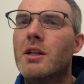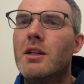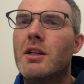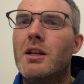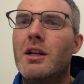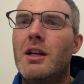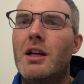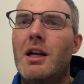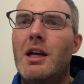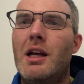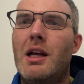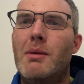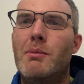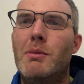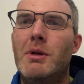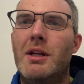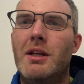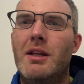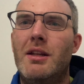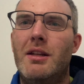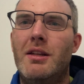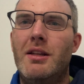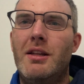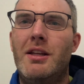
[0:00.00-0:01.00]

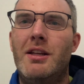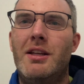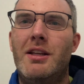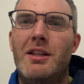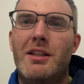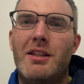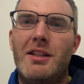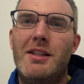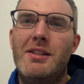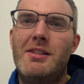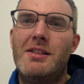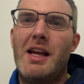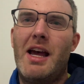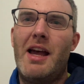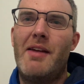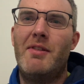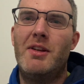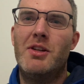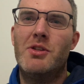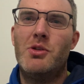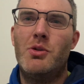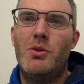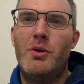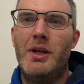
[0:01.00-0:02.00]
But let's dive
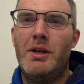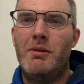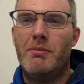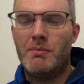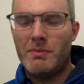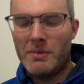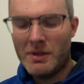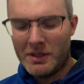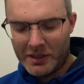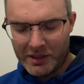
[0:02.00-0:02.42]
into it.